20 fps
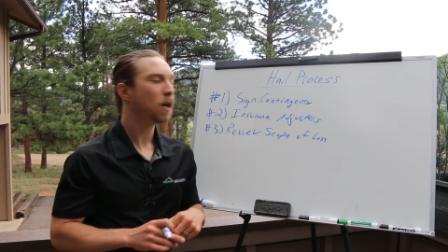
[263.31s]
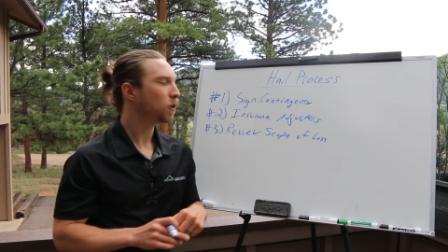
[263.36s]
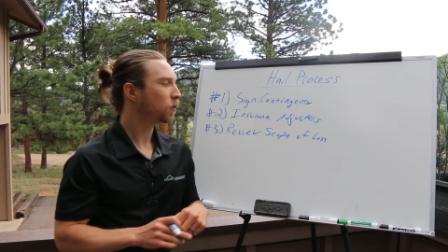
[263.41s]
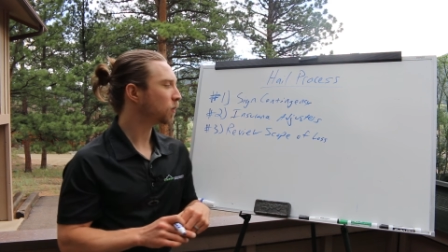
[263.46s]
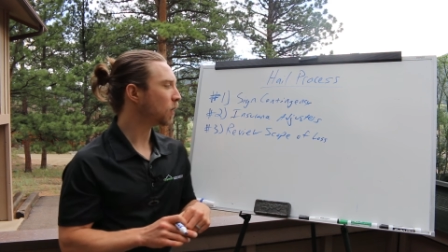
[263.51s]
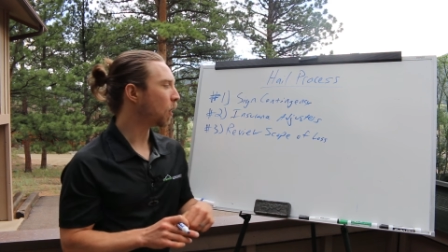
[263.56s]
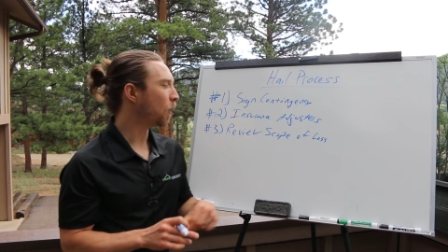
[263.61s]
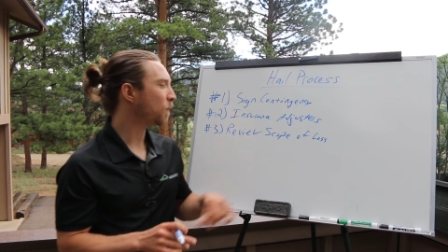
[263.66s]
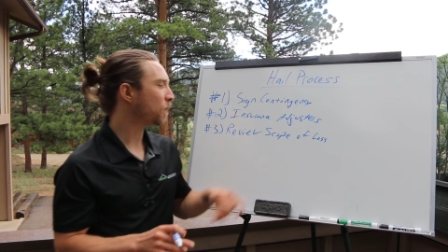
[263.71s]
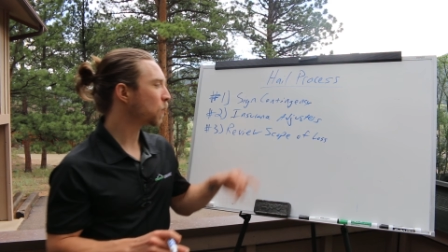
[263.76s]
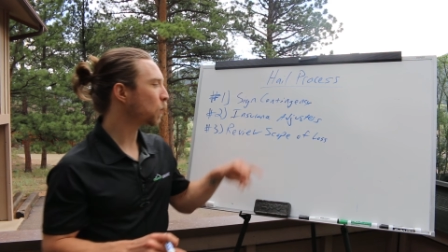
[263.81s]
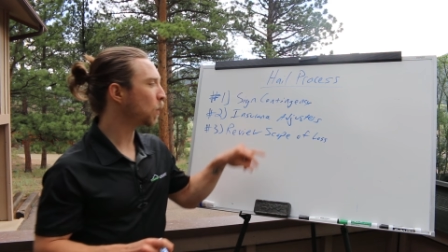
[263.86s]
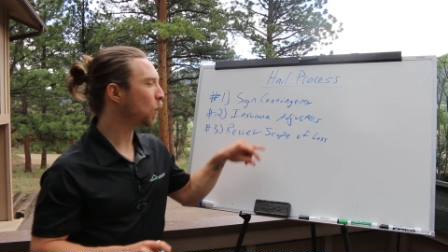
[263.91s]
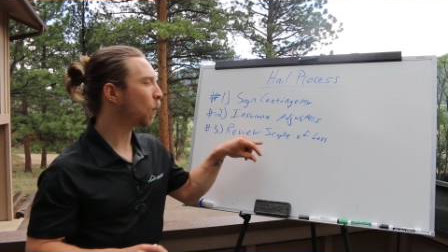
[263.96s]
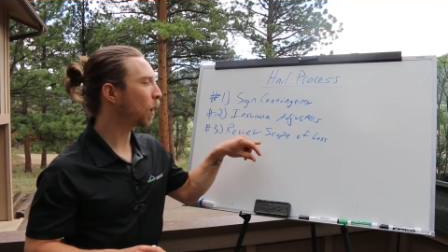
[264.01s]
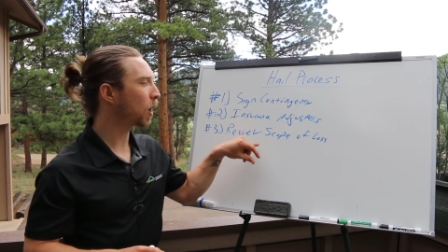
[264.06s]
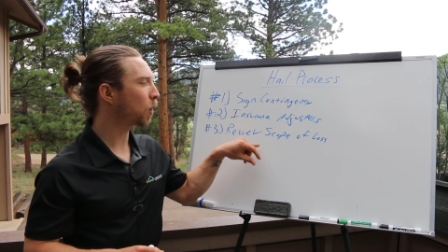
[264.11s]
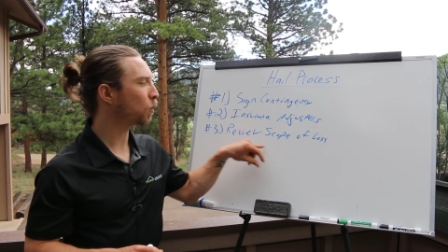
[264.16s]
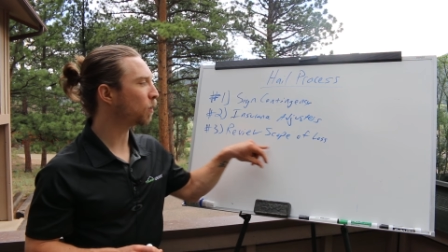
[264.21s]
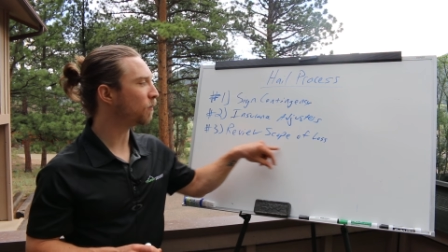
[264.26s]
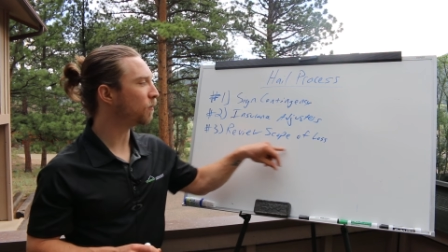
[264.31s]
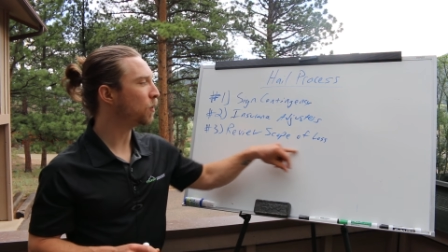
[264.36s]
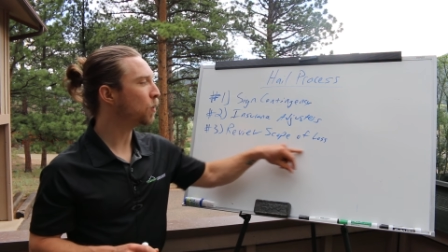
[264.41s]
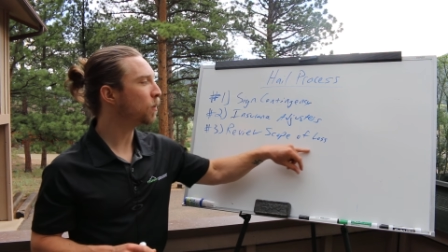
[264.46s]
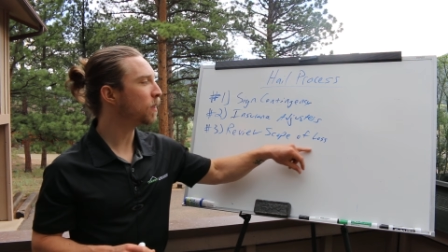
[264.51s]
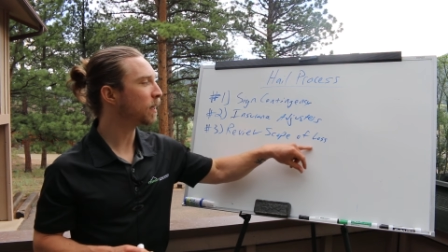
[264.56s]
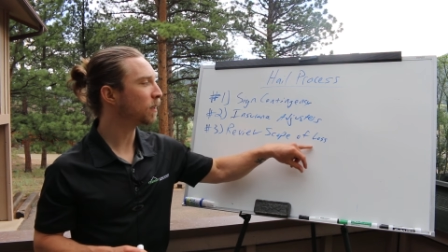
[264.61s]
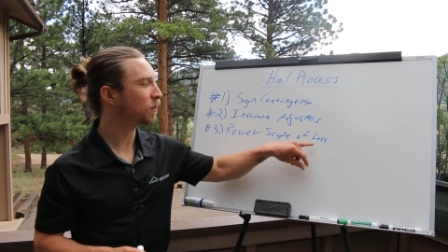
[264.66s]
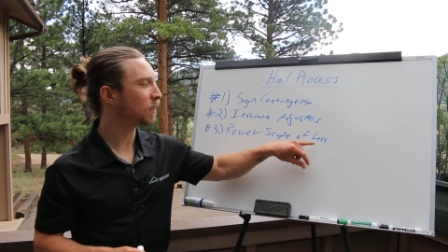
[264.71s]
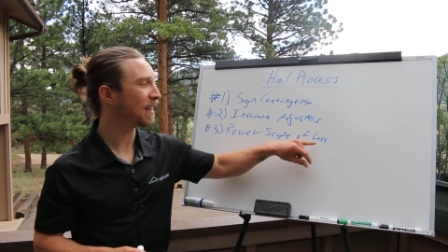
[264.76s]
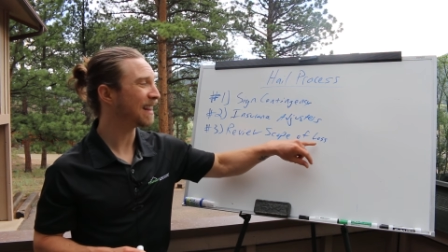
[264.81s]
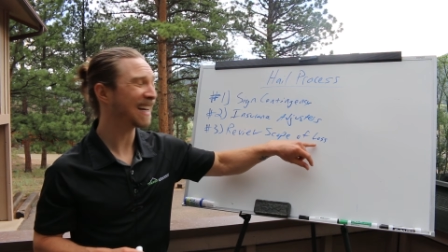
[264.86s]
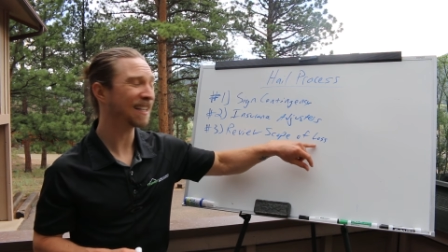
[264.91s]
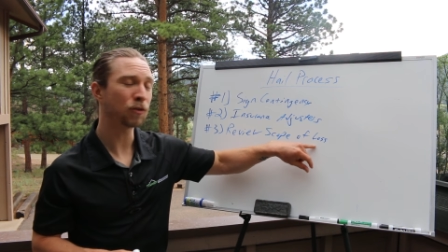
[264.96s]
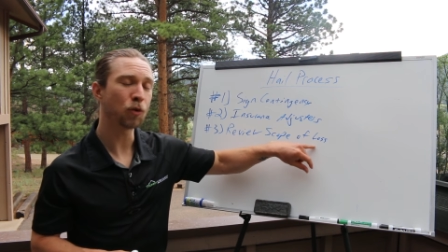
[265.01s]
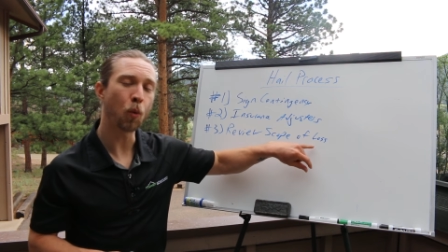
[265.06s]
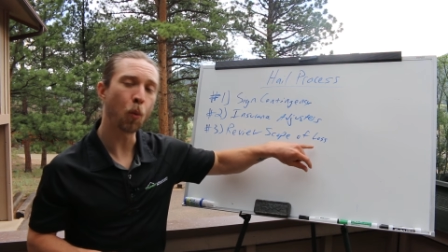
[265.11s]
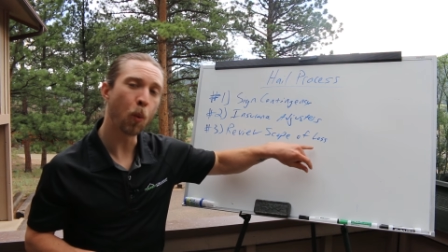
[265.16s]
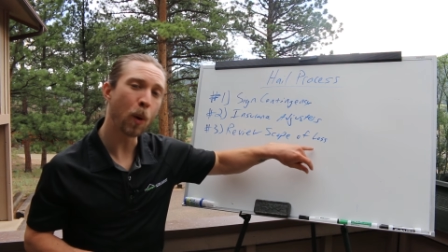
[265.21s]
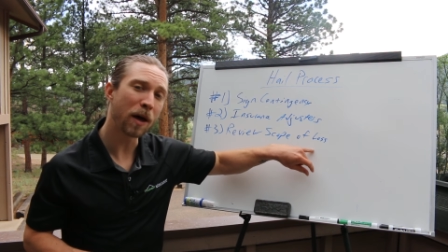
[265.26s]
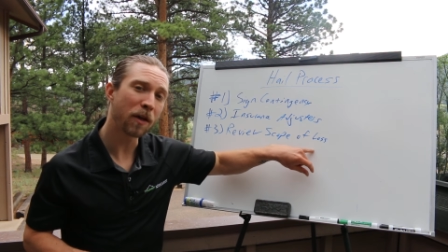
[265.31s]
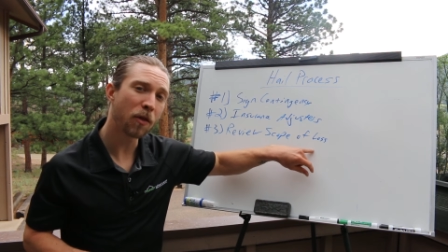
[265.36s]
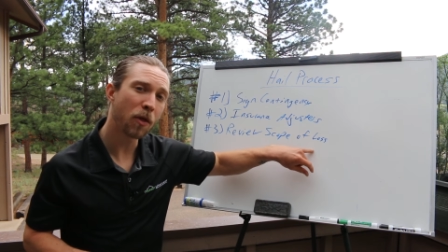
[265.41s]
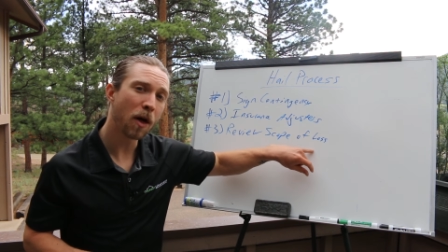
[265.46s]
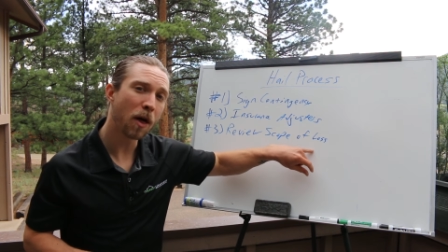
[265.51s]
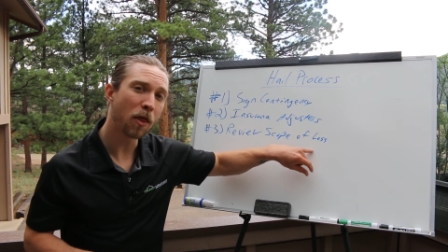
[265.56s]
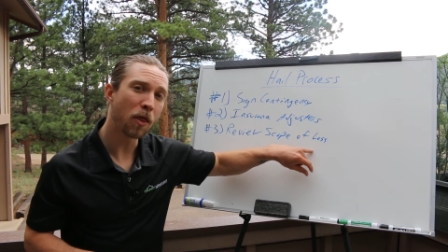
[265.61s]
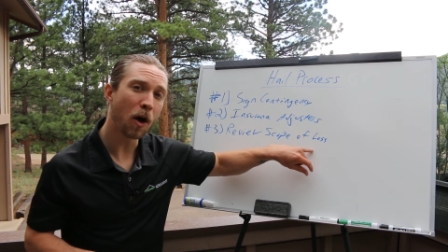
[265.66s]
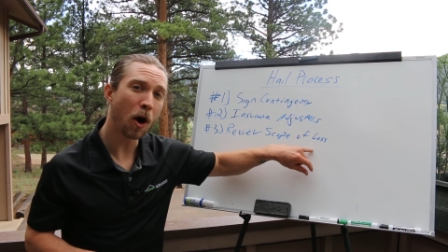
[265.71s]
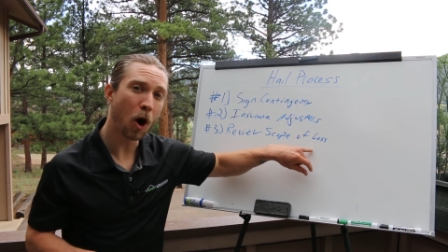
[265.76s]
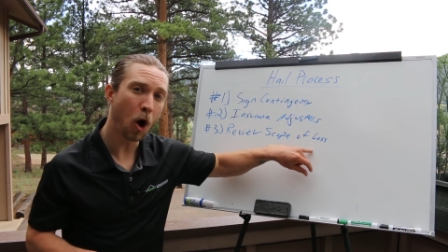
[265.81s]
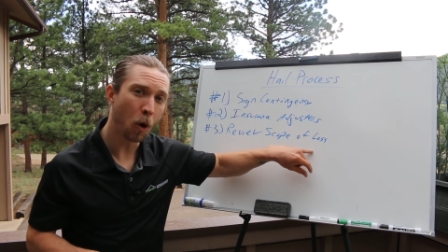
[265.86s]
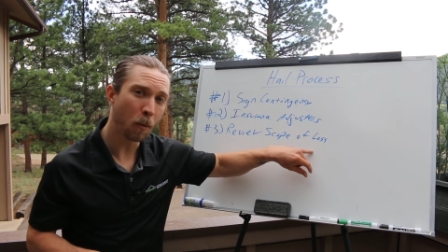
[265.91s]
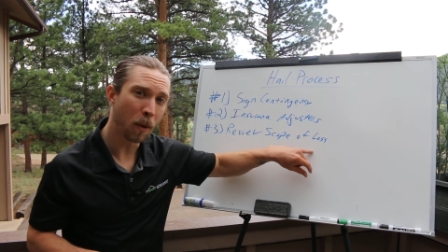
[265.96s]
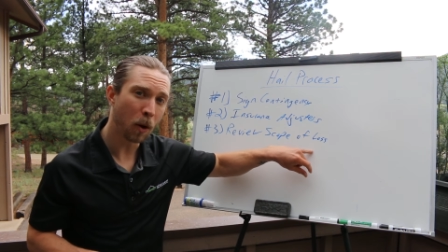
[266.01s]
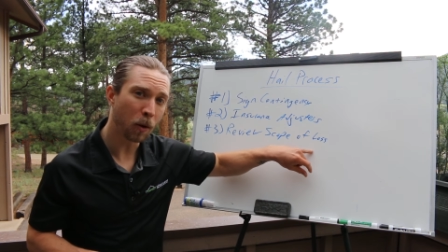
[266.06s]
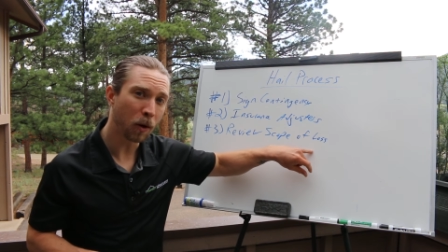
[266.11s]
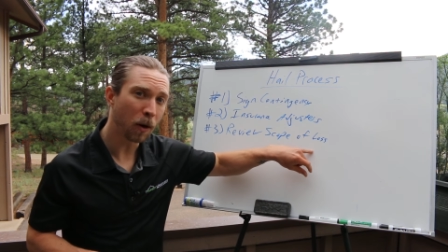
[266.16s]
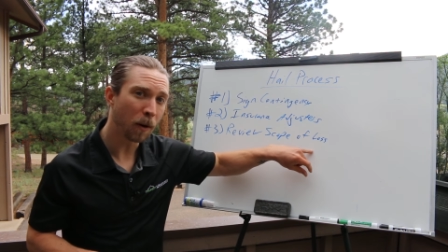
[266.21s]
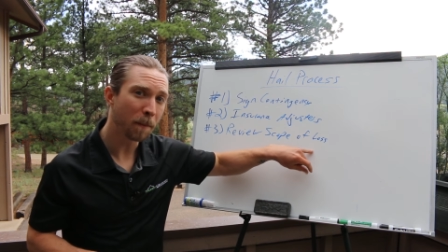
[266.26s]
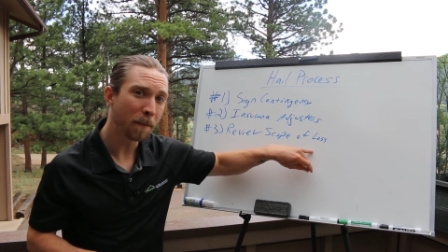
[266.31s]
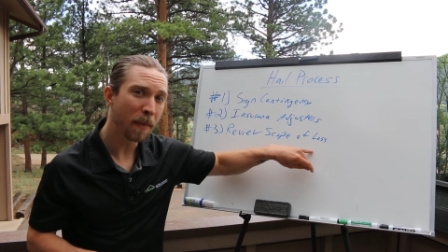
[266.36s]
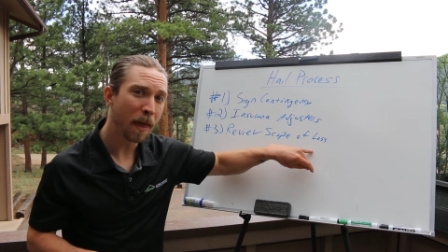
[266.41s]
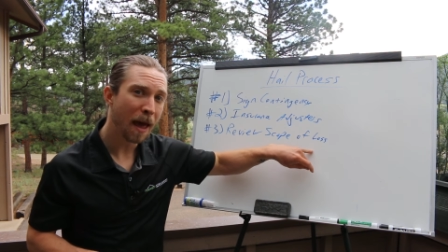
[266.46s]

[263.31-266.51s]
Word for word: So we want to review this and that's with the homeowner.